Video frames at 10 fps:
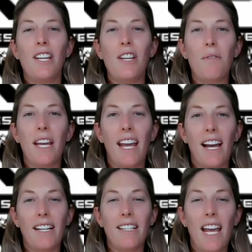You
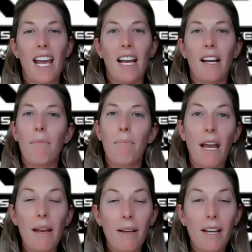can take
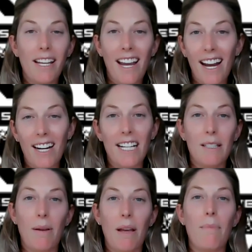baby
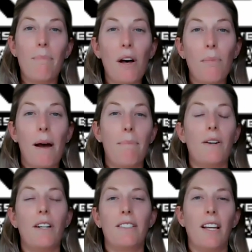carrots, baby bell
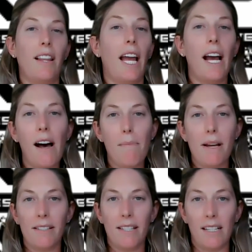peppers, and like
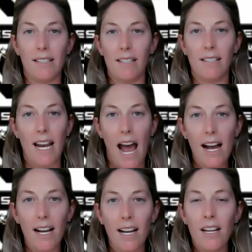hummus as a
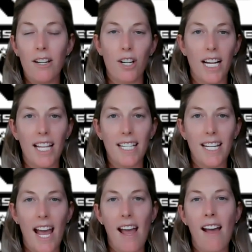snack during the
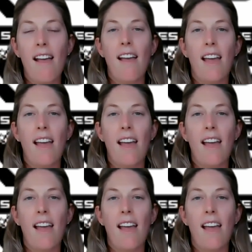day.